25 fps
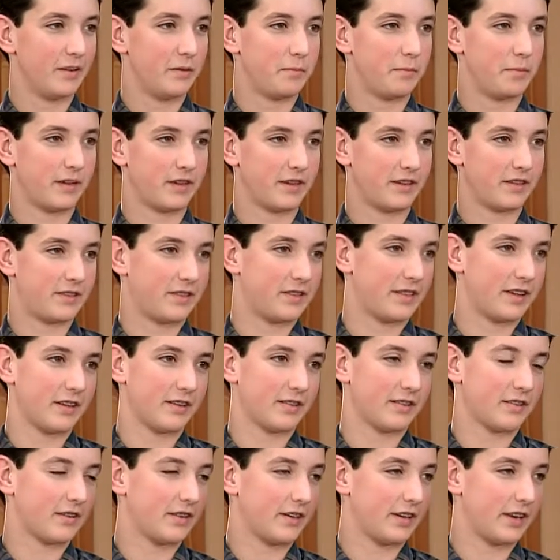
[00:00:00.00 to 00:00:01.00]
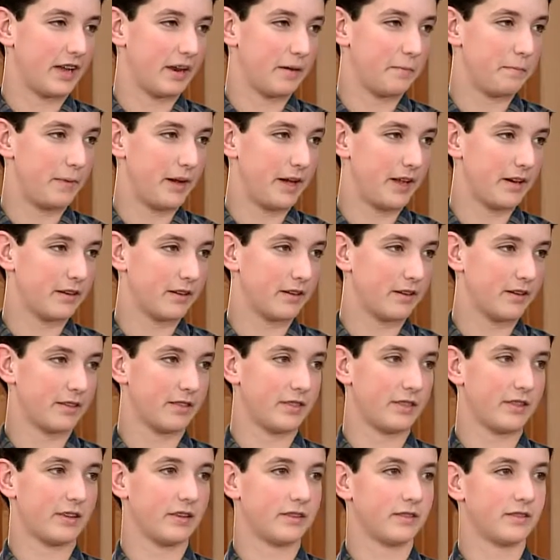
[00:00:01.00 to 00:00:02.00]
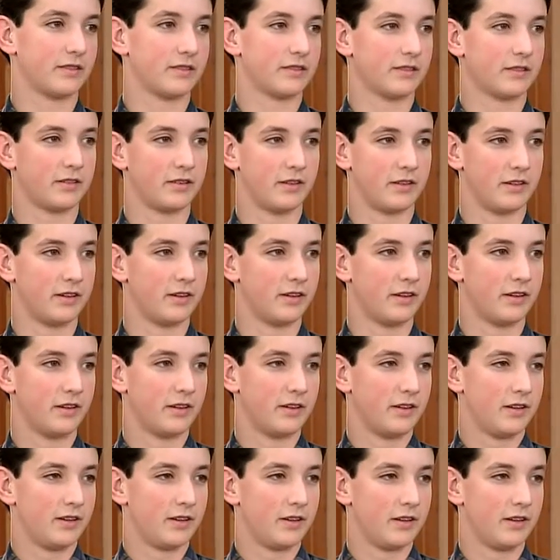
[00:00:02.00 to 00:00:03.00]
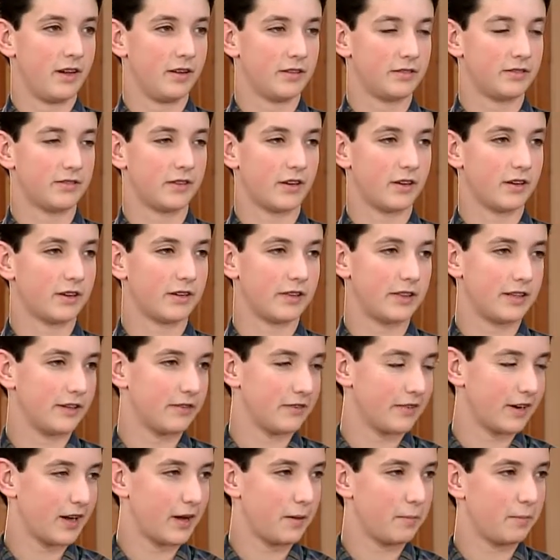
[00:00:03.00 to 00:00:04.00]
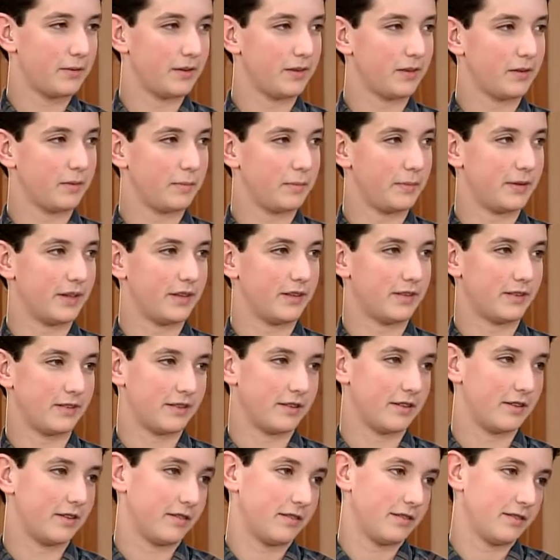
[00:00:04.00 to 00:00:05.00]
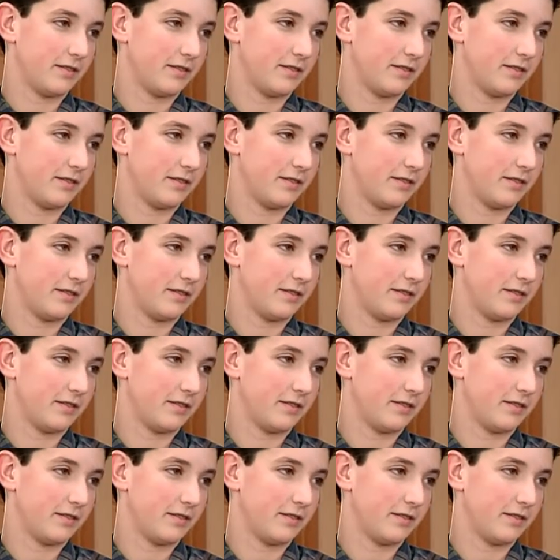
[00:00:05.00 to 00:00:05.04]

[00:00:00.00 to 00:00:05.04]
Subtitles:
because things could get better, things could start clearing up a little bit. So